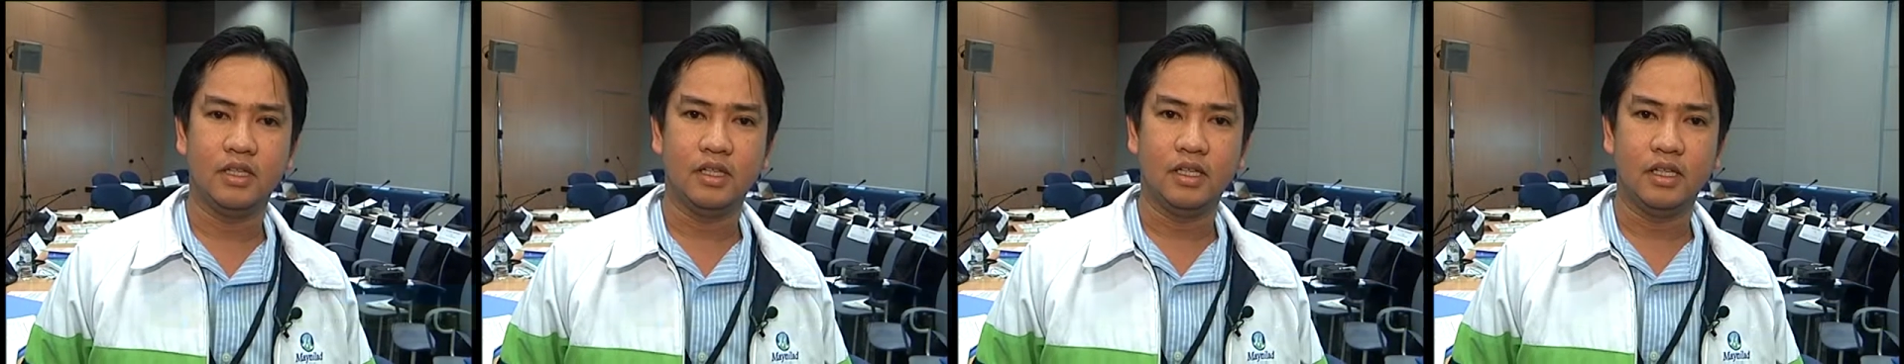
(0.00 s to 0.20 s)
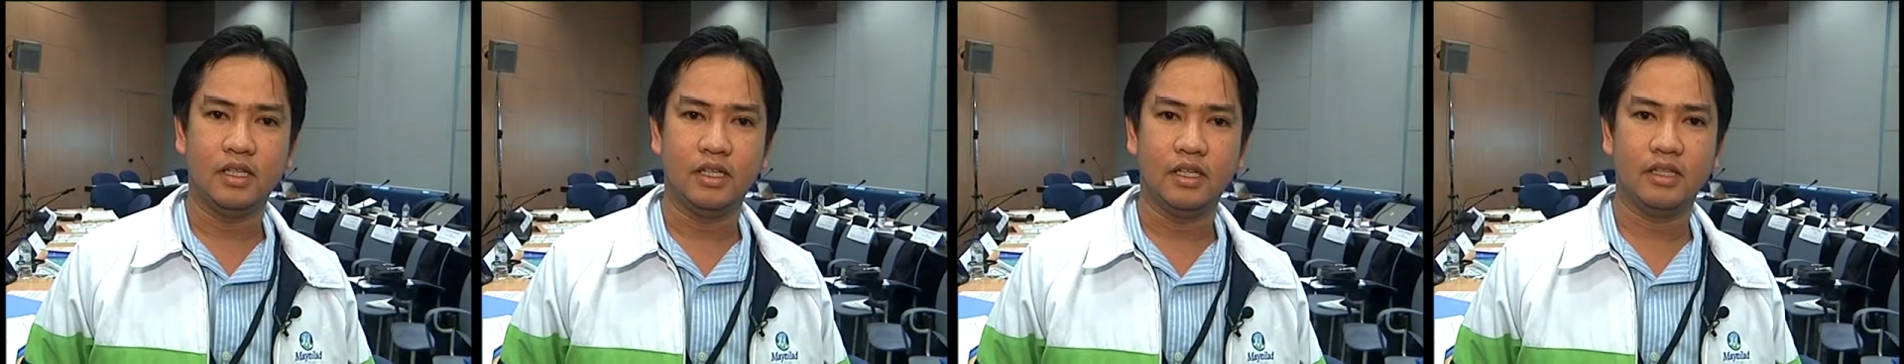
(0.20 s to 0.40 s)

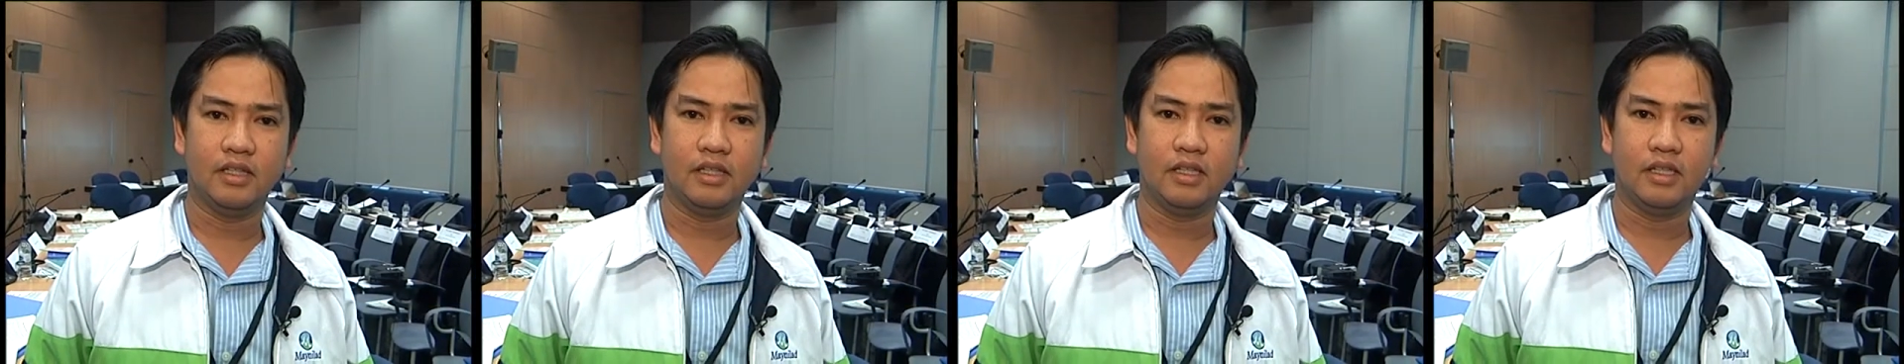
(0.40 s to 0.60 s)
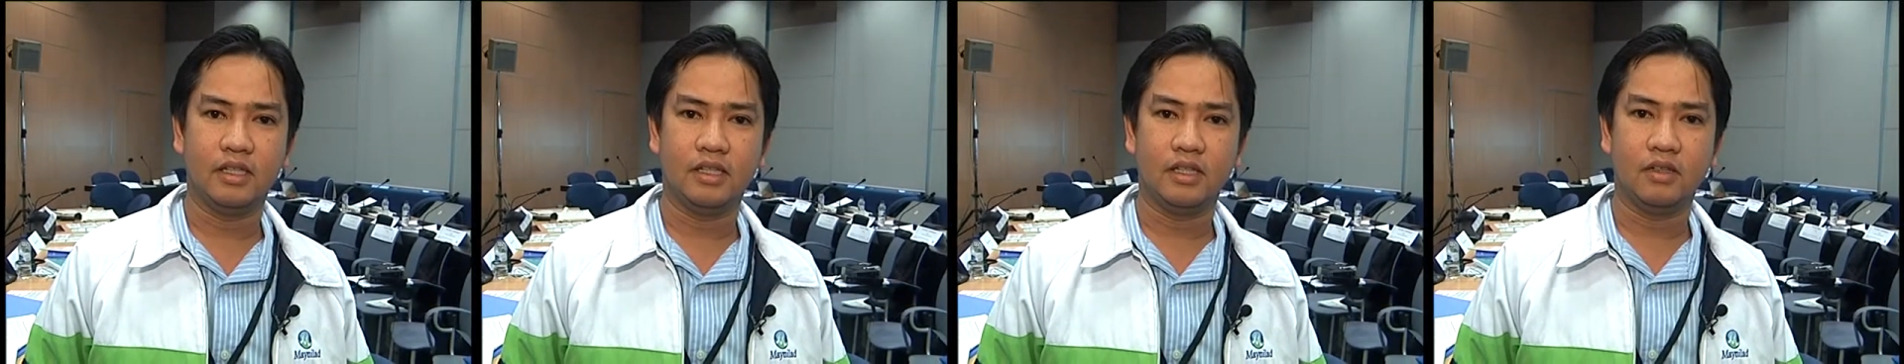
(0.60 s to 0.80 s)

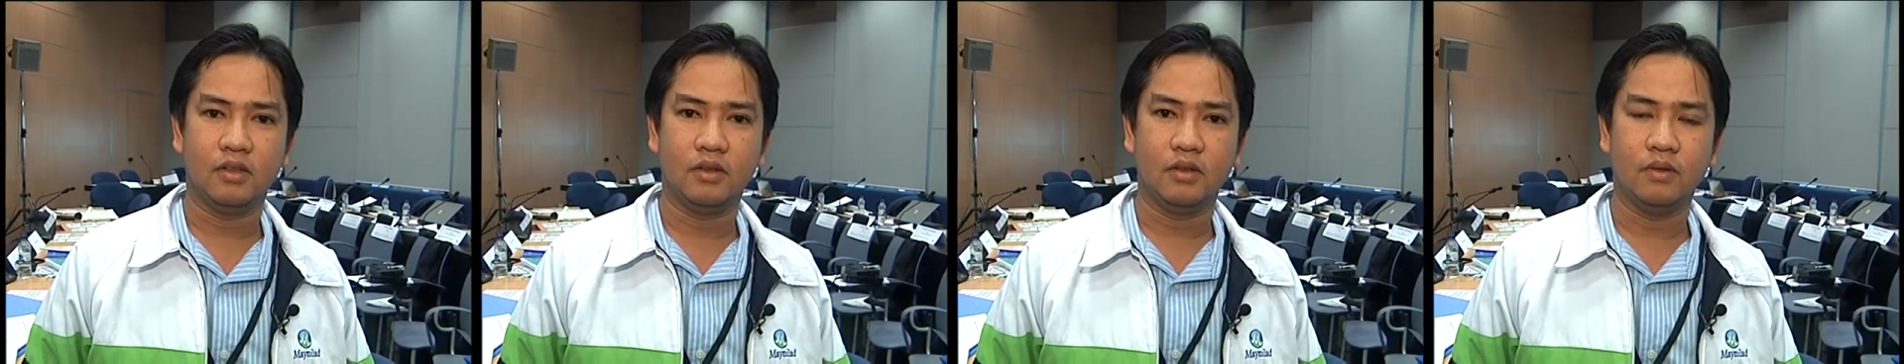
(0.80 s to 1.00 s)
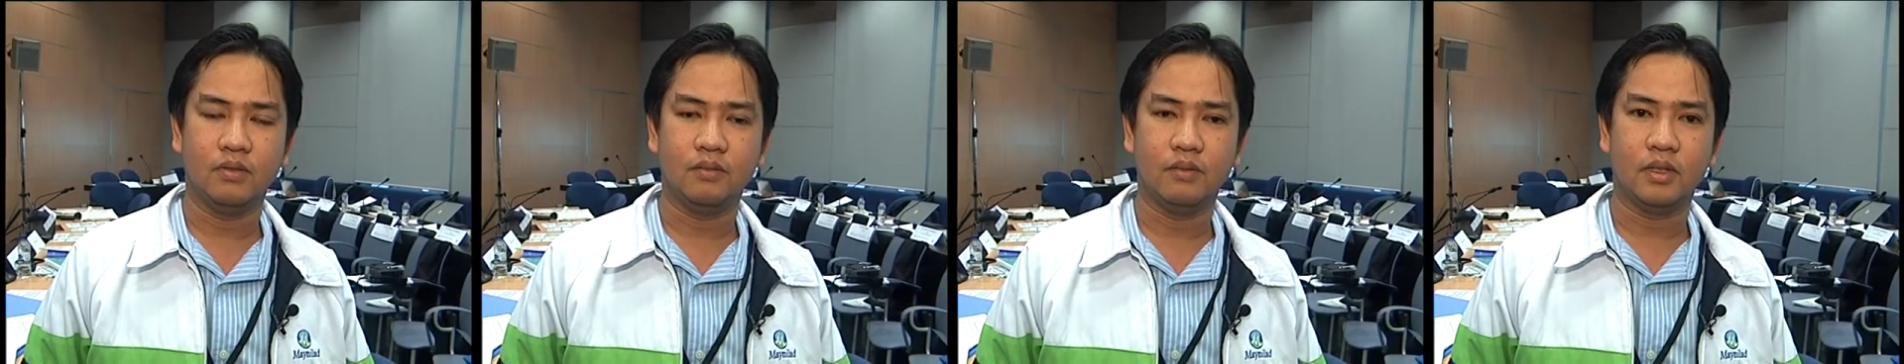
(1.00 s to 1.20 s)
and
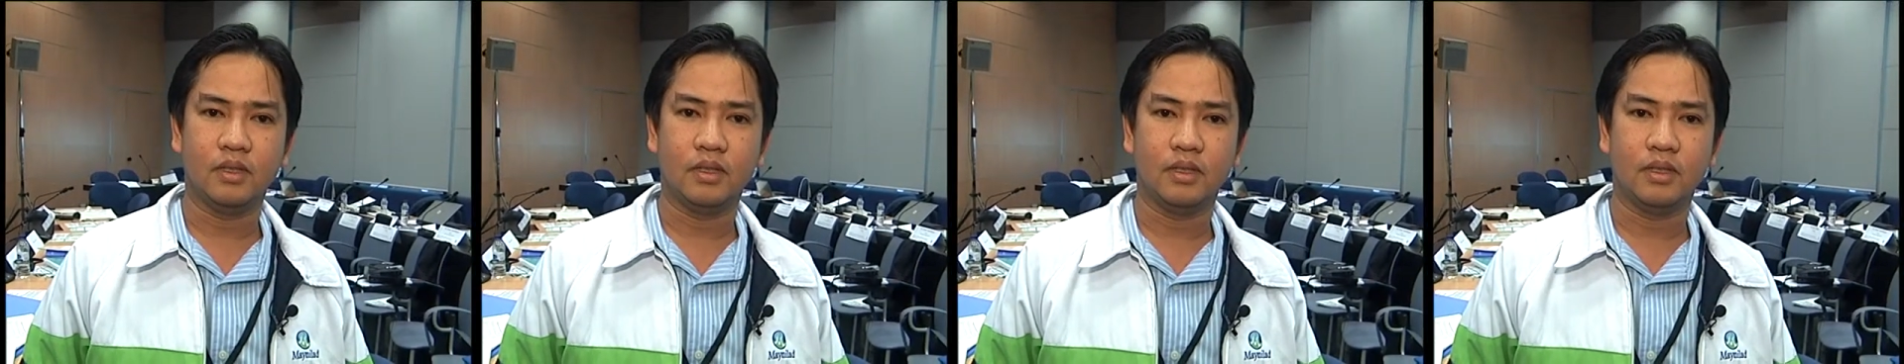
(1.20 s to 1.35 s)
of